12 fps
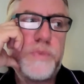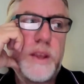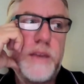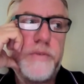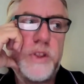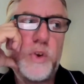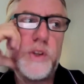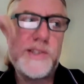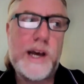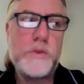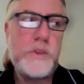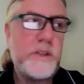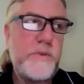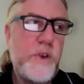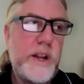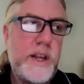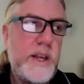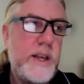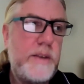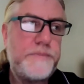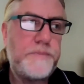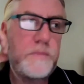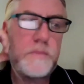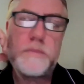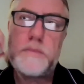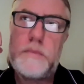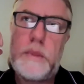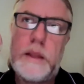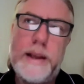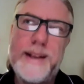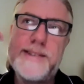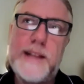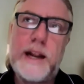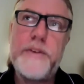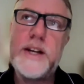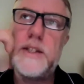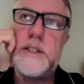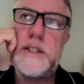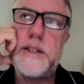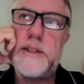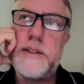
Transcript: even though it sounded very extravagant and